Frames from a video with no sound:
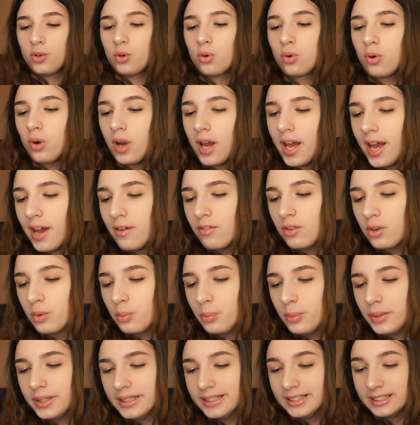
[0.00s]
you ever
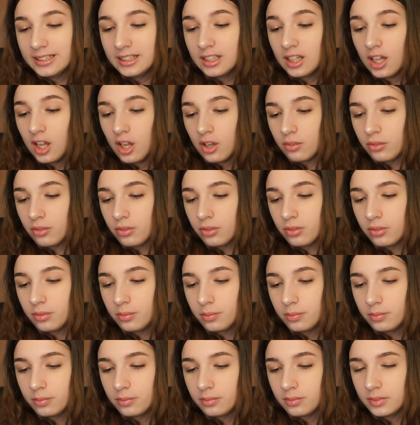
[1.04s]
been in love?
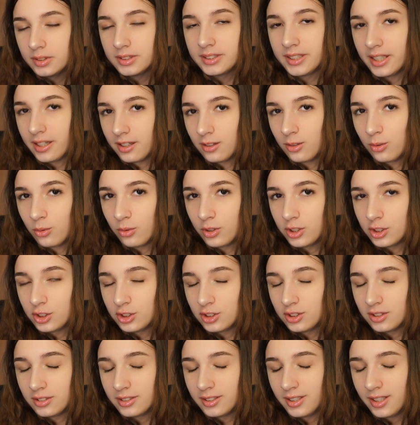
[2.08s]
The second
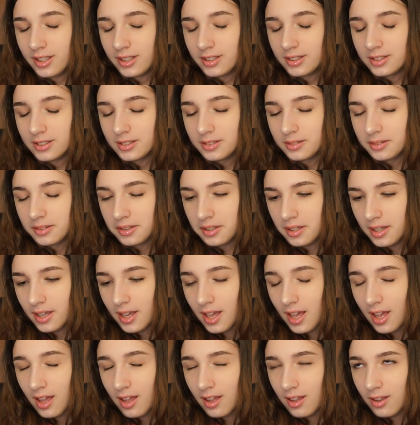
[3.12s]

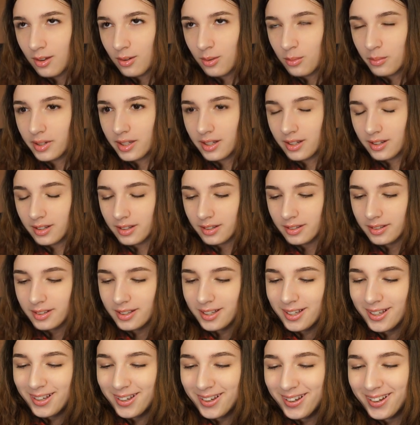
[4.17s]
question.
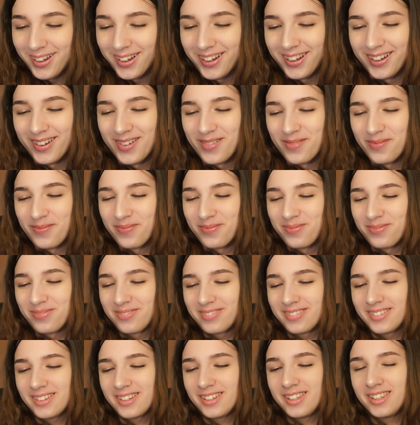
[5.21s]
Um,
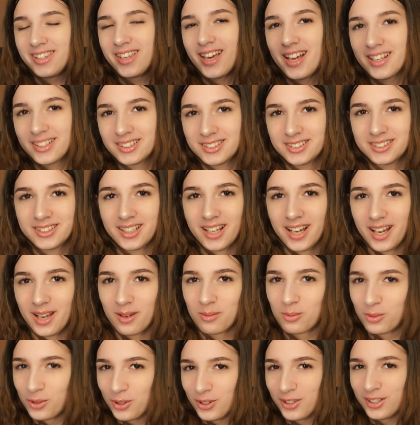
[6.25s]
yes,
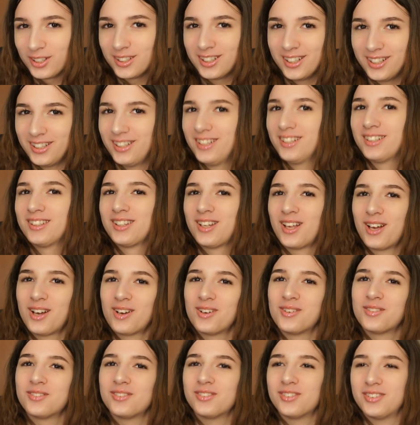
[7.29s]
I'm currently in
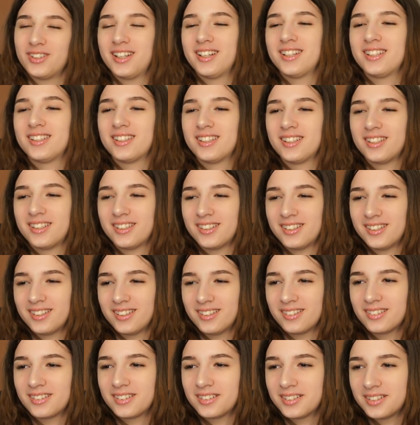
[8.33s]
love, and
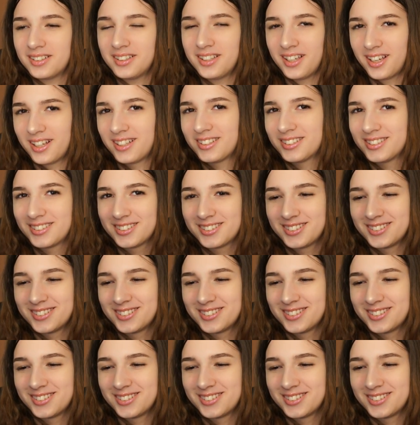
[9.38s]
yes.